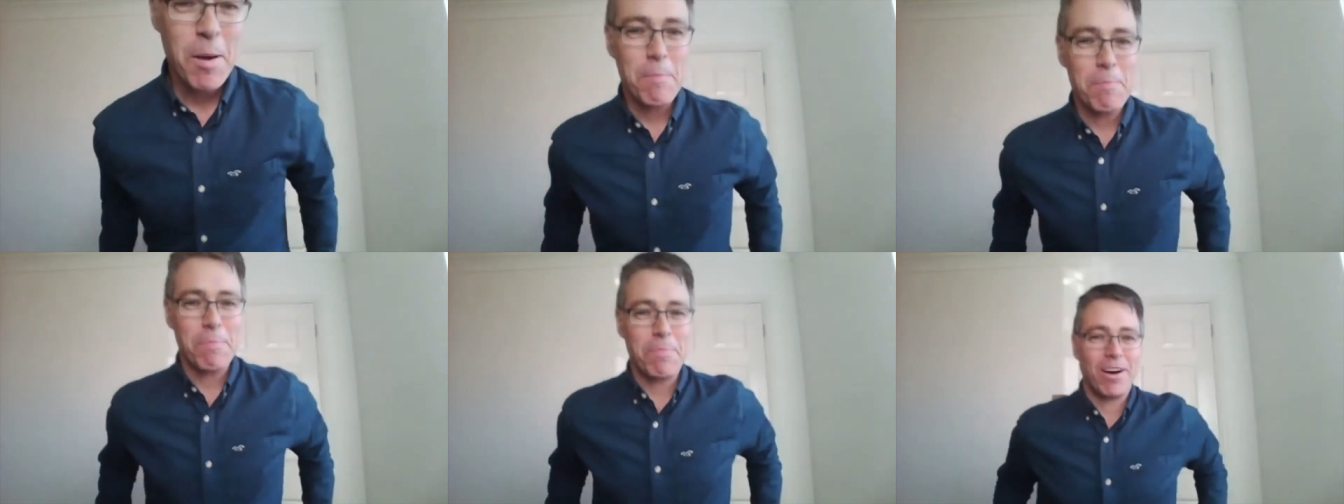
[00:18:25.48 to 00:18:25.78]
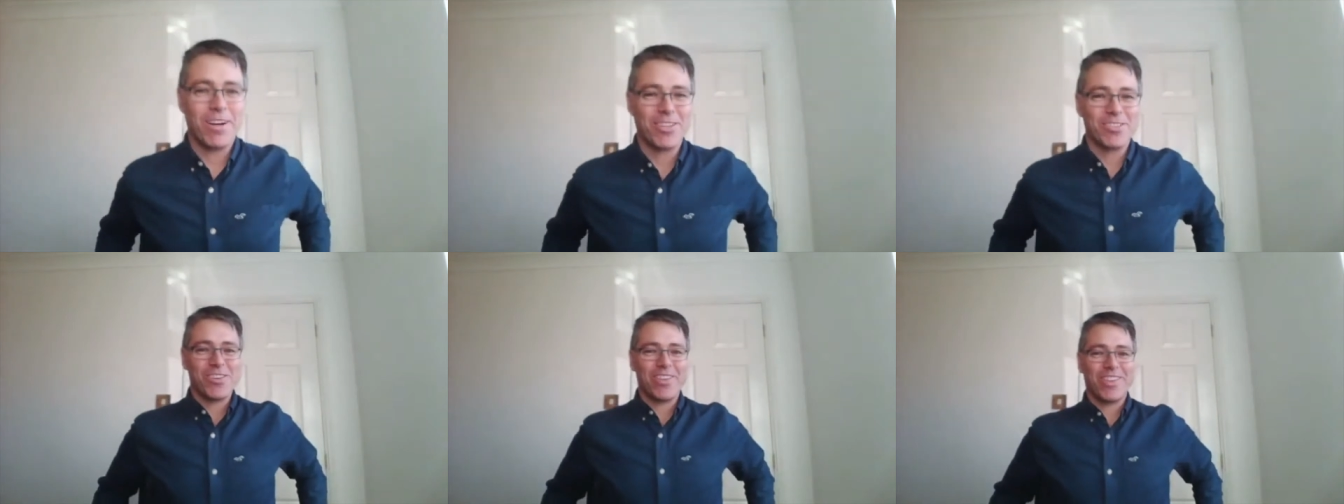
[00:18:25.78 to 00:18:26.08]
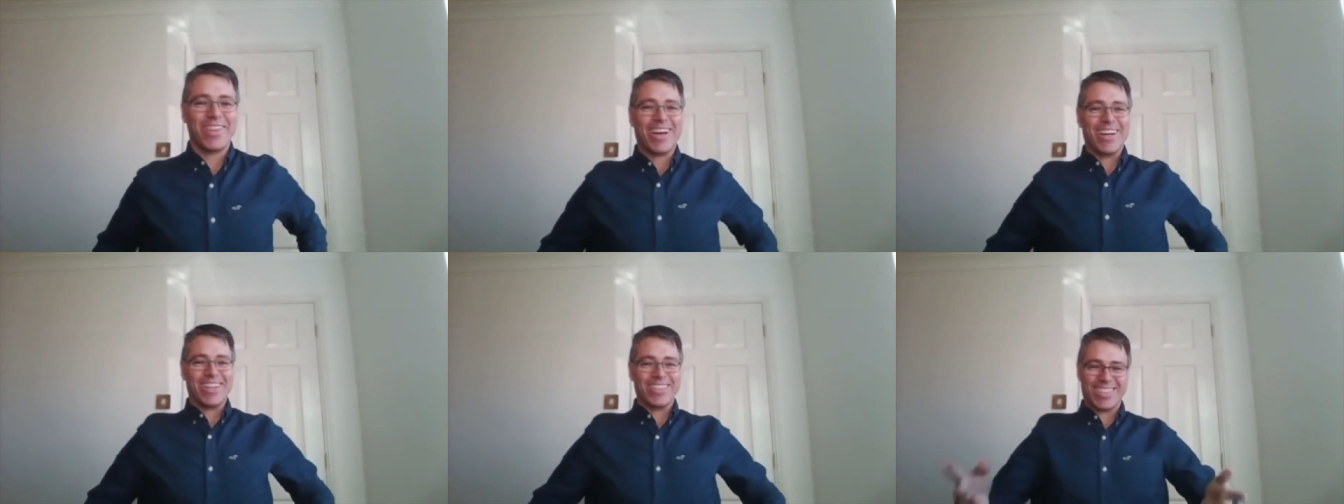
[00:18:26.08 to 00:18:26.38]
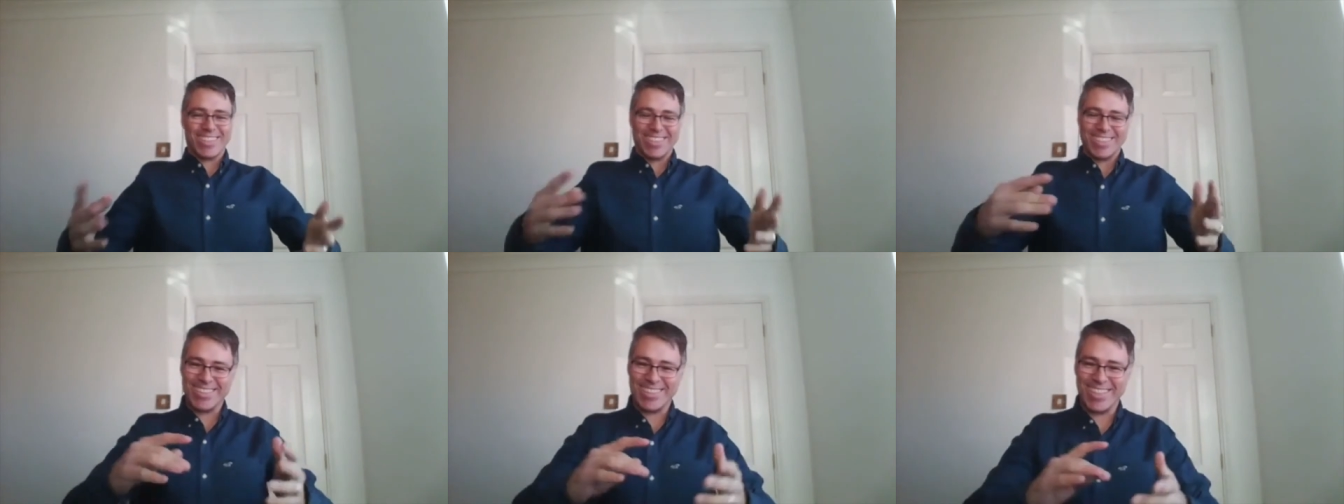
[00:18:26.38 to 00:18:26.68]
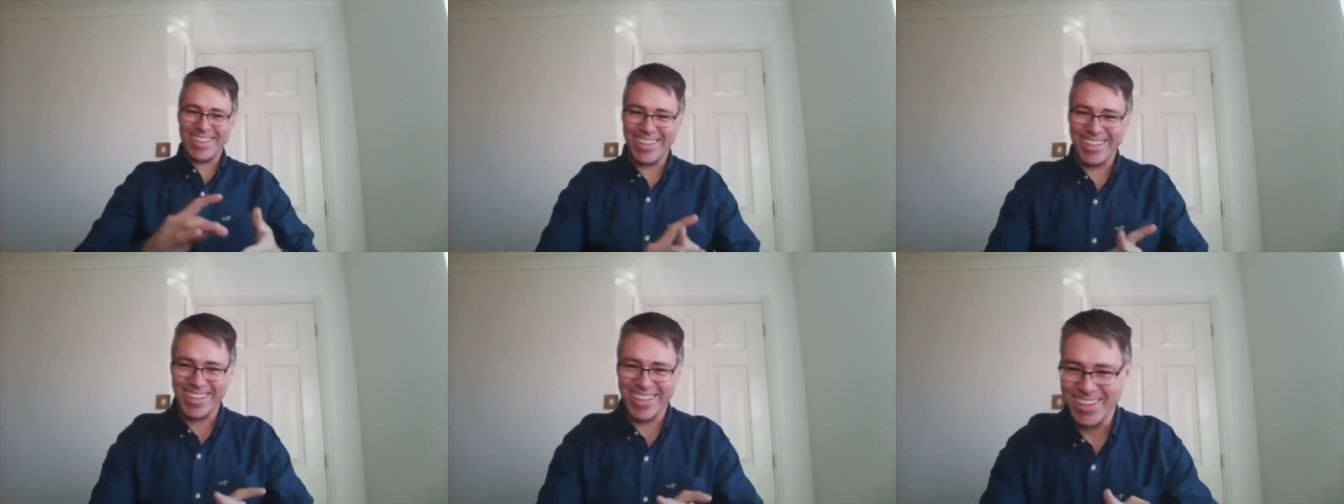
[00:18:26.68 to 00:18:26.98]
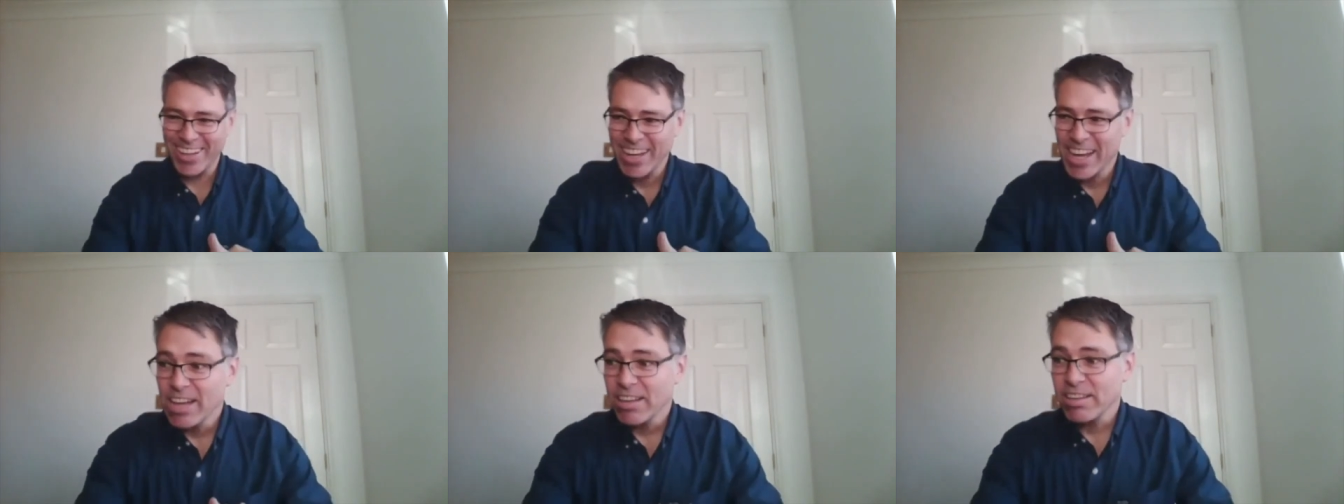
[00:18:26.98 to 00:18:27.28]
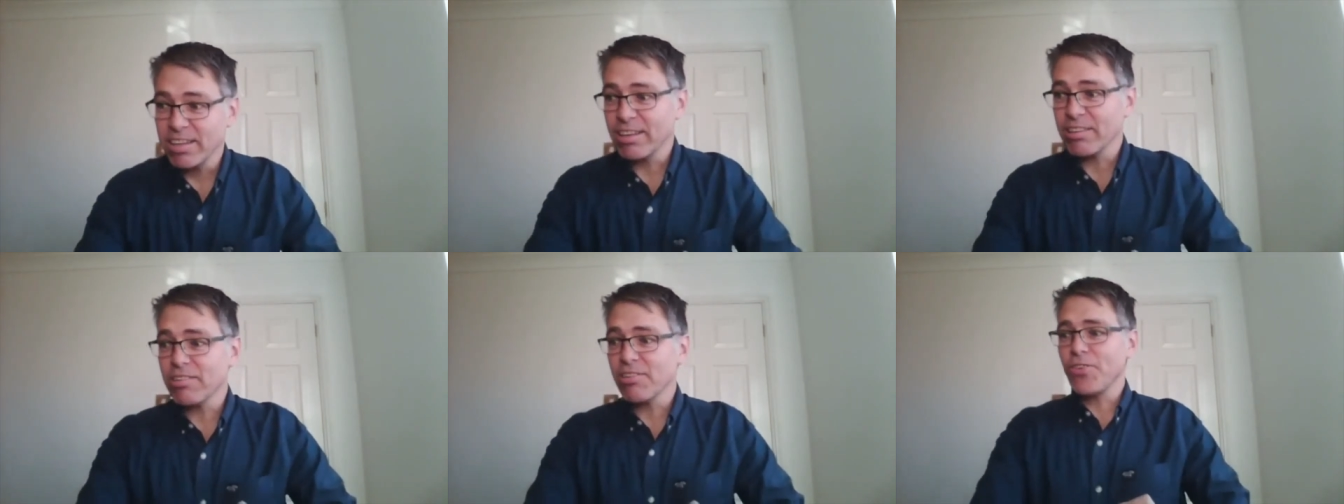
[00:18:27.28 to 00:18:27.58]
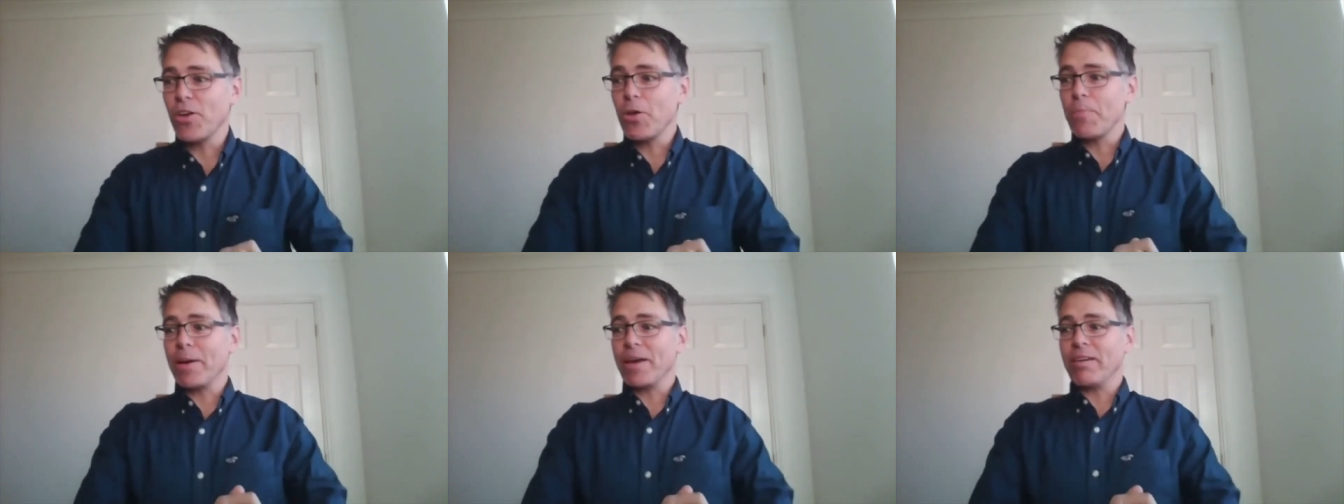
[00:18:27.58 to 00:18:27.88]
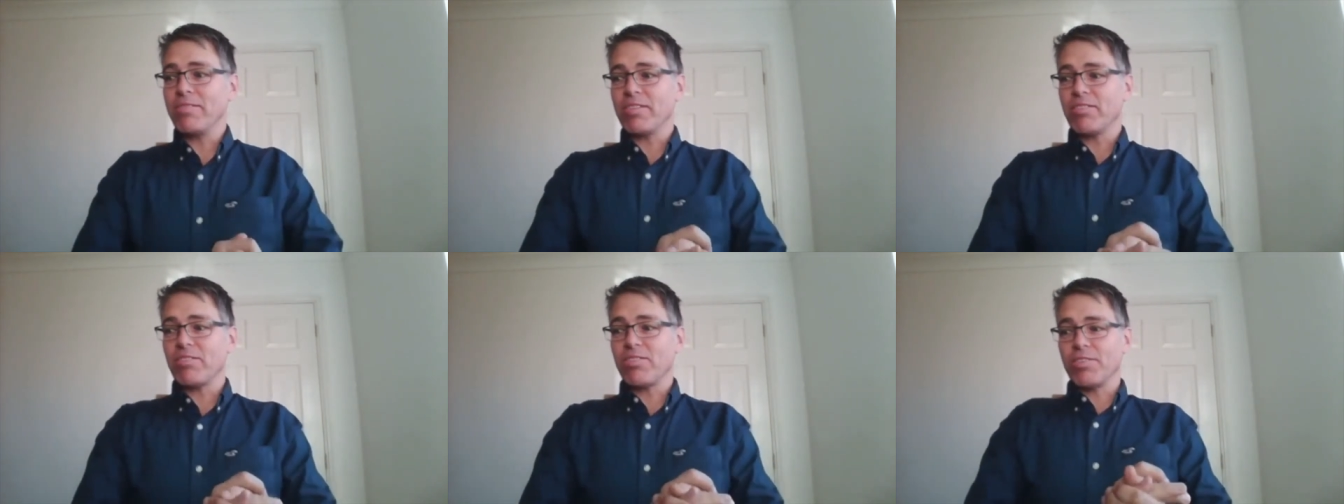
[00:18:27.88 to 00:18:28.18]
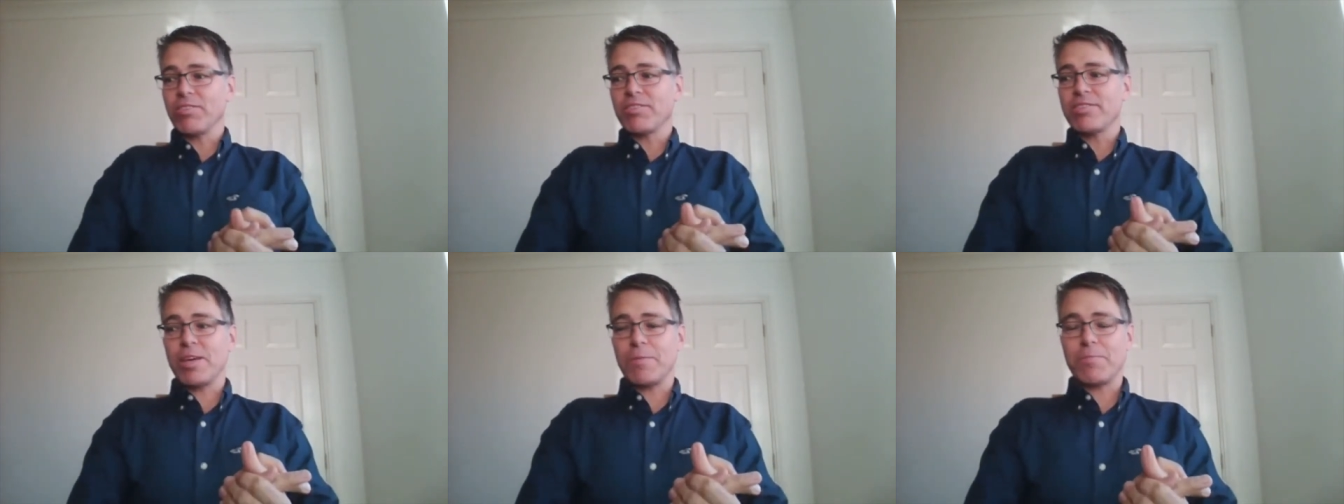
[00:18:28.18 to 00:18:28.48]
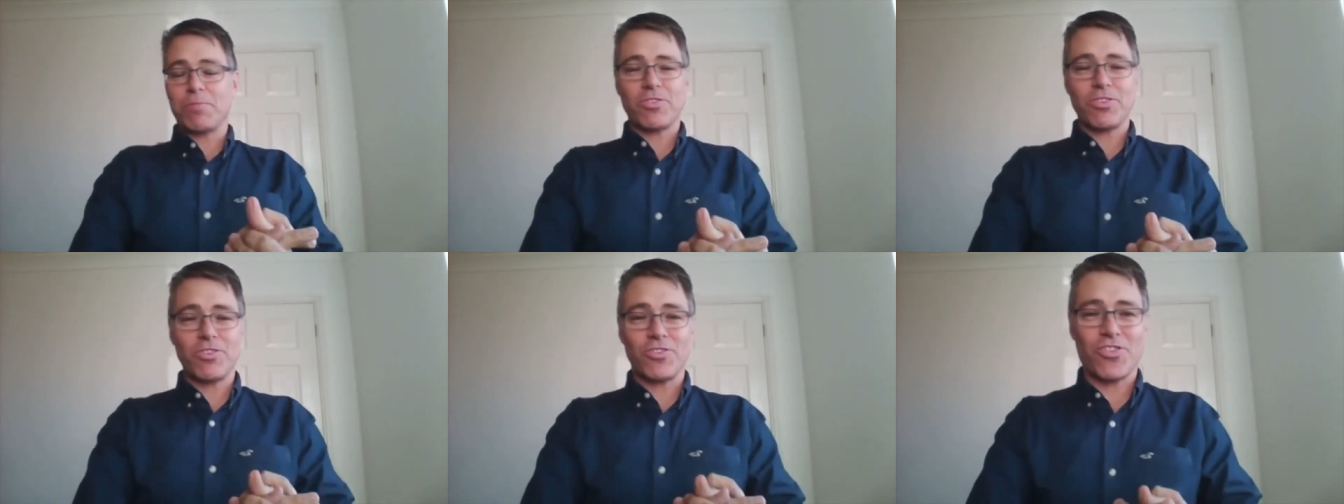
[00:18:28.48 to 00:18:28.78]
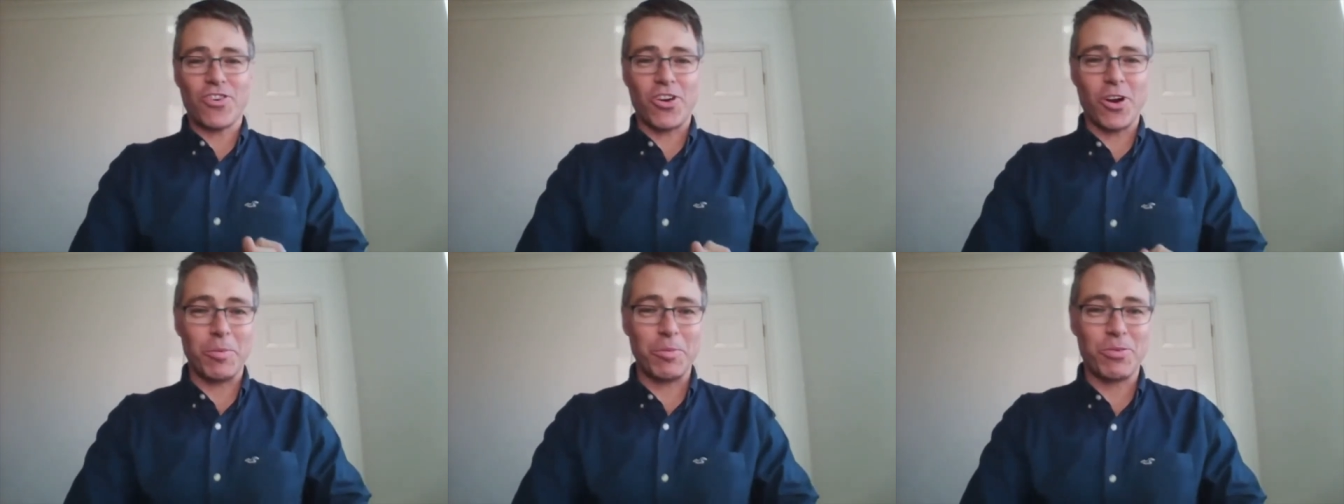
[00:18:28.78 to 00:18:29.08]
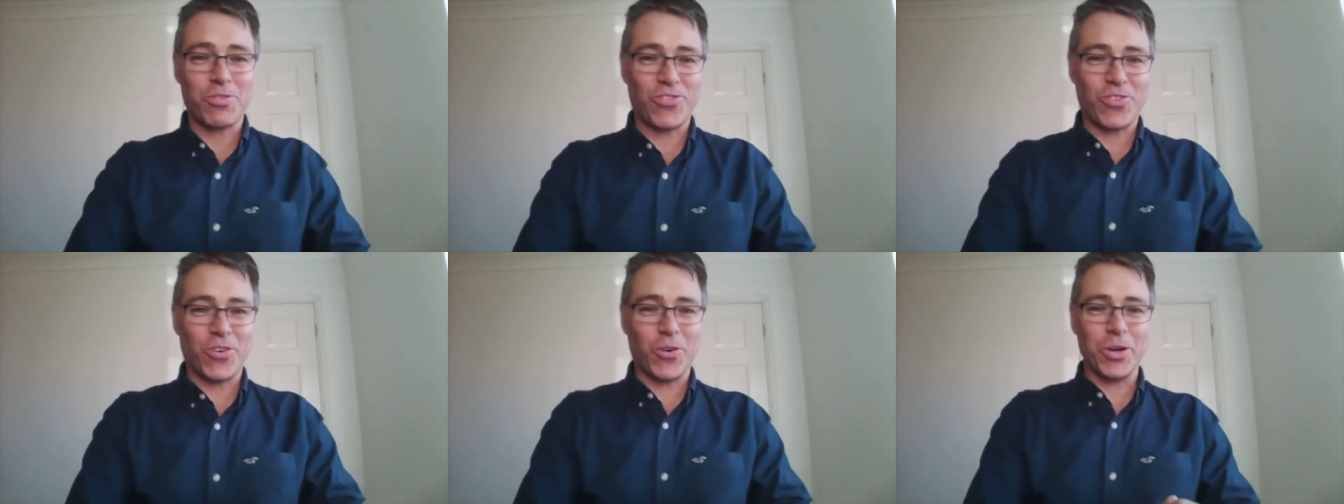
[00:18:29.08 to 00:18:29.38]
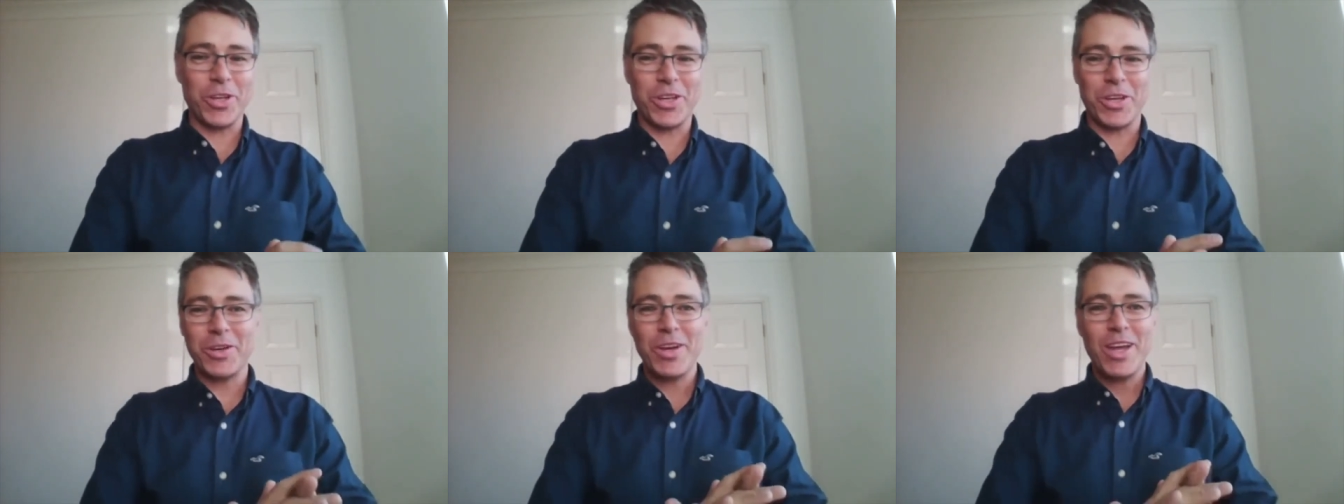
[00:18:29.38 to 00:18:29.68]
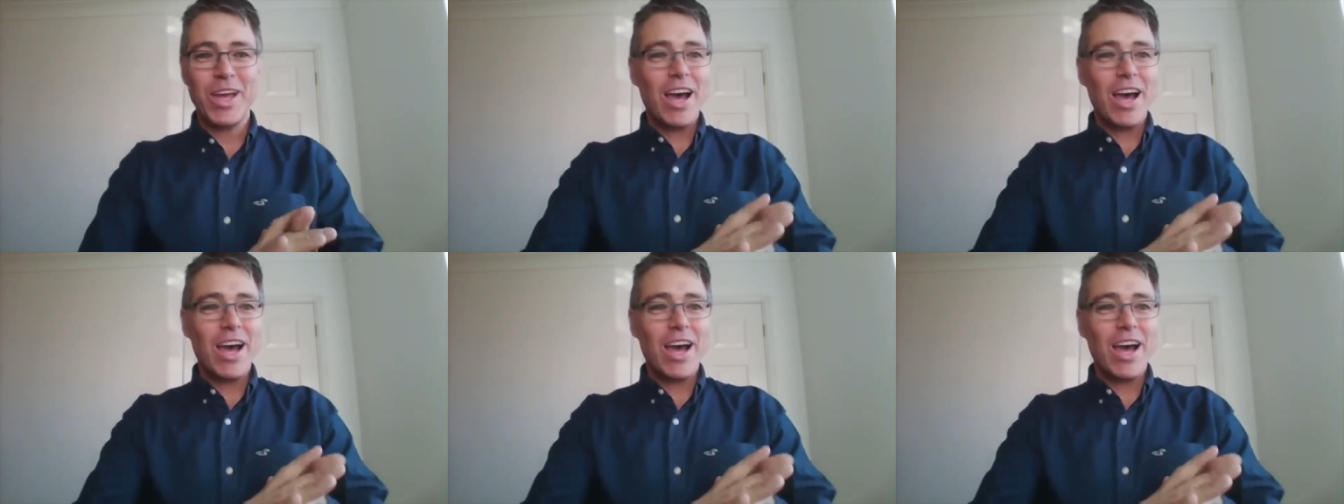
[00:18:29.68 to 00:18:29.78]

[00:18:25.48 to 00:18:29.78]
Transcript: part on that. So there you go. So there's a few basics on dips and drops for you.